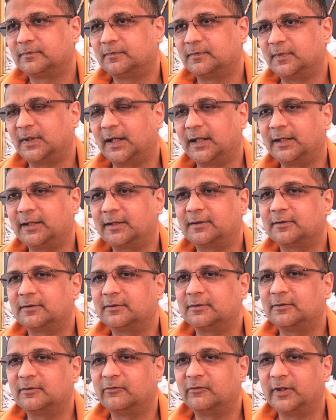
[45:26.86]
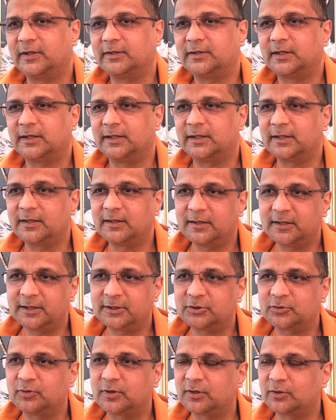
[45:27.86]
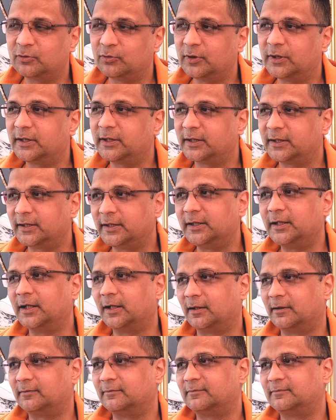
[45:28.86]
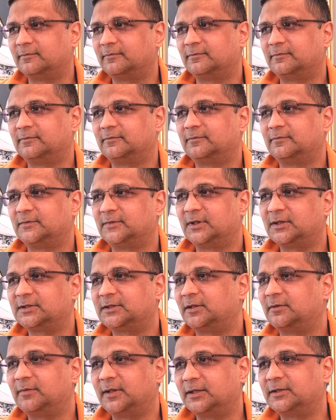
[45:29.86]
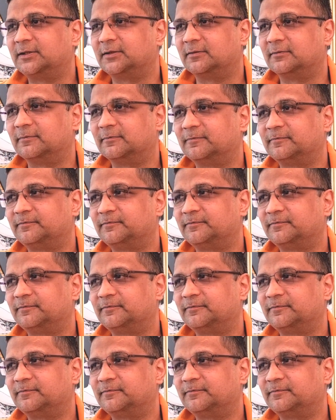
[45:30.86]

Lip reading: Like when the English were ruling India, just imagine.